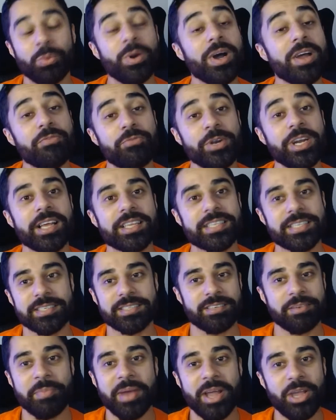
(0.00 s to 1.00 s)
what I've realized
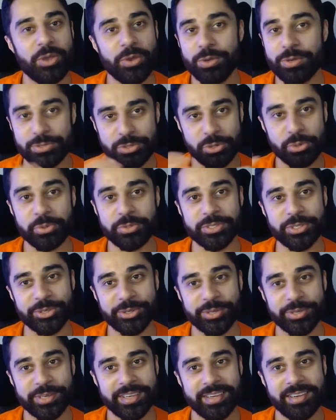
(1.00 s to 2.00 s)
is no matter who you talk
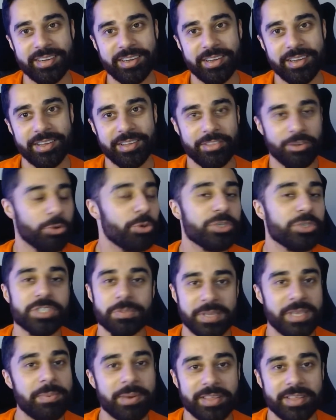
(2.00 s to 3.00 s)
to, they're all
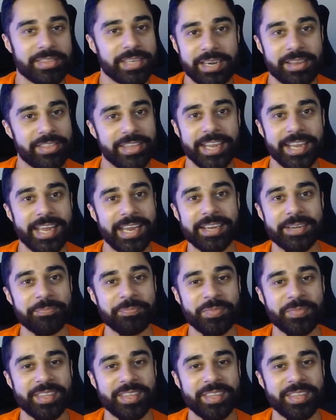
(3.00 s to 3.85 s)
just people at the end of the day.